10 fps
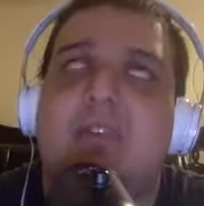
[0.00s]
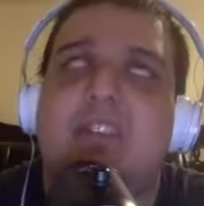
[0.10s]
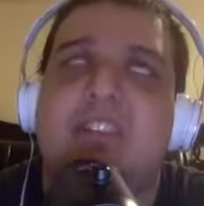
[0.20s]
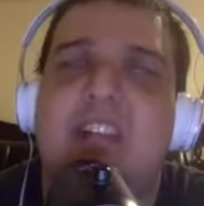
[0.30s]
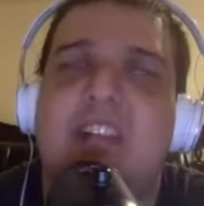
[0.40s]

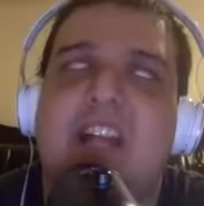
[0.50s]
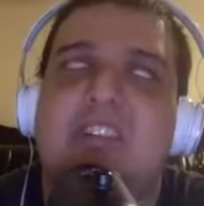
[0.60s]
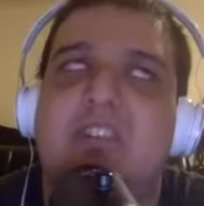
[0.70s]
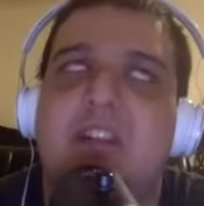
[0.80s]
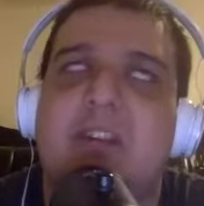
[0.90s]
the Knights or
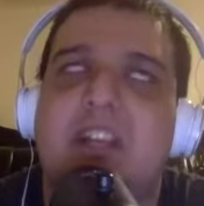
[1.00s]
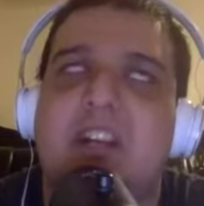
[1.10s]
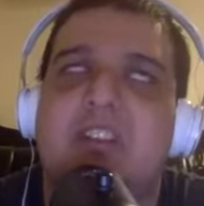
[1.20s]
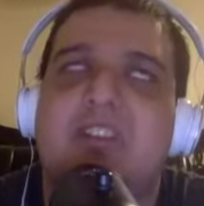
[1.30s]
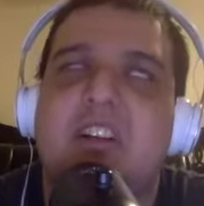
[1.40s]
anybody else.
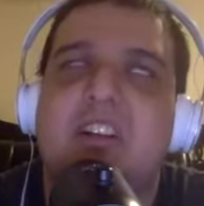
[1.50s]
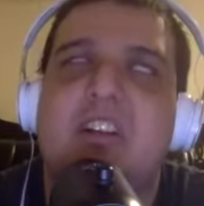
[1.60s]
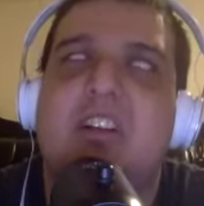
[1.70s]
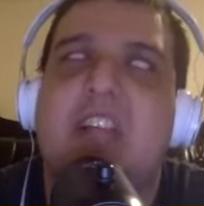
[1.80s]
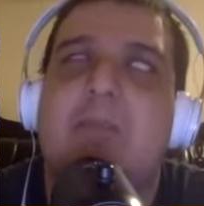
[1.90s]
Your
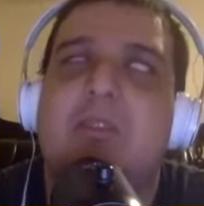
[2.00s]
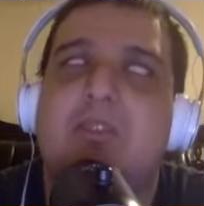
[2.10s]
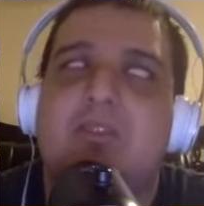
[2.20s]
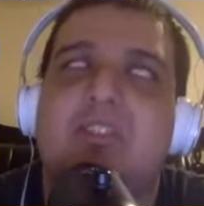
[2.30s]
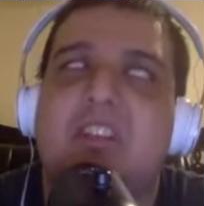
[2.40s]
man. Capitals, who
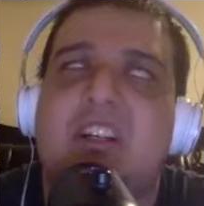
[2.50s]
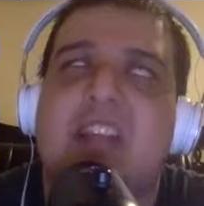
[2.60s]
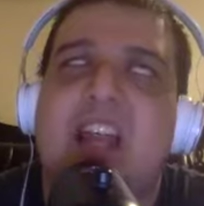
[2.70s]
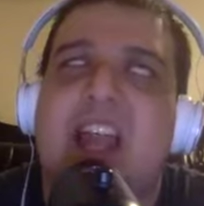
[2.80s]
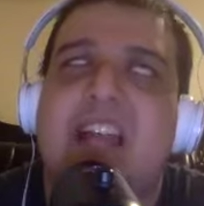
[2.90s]
suck at
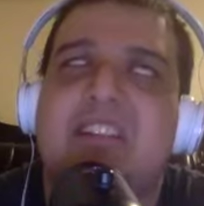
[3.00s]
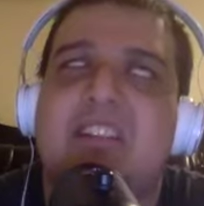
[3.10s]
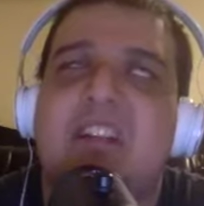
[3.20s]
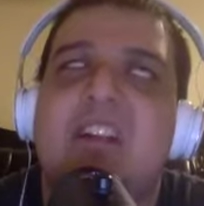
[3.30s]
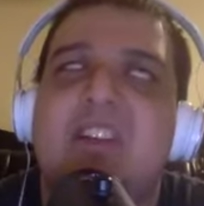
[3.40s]
ass,
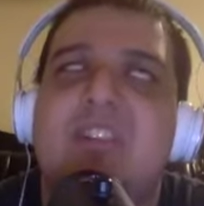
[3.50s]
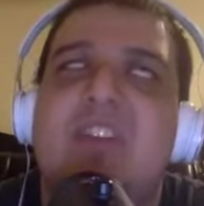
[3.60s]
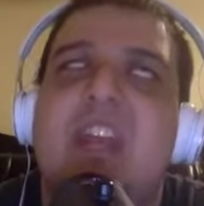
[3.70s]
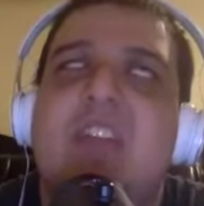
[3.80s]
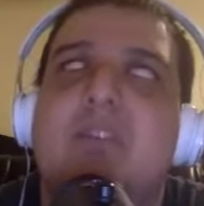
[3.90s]
they
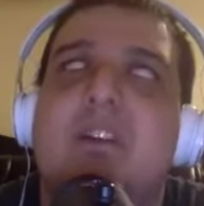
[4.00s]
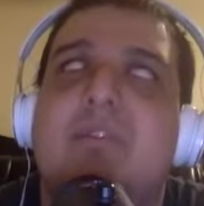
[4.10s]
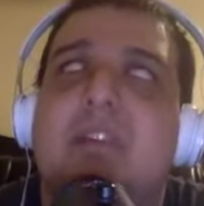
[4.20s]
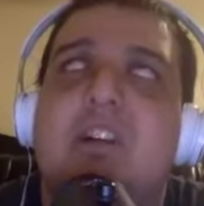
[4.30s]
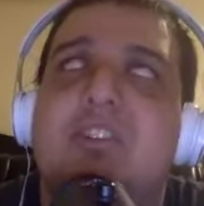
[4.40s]
would have
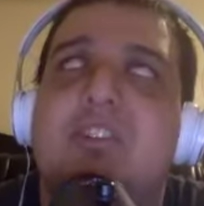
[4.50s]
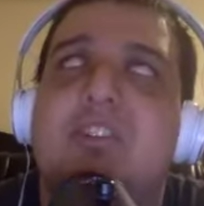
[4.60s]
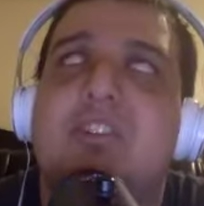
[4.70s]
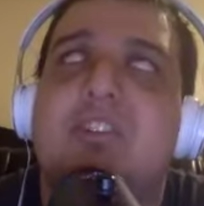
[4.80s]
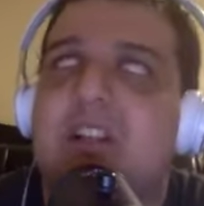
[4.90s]
lost to
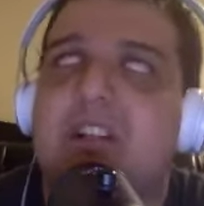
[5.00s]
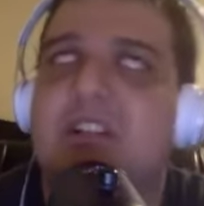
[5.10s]
Tampa.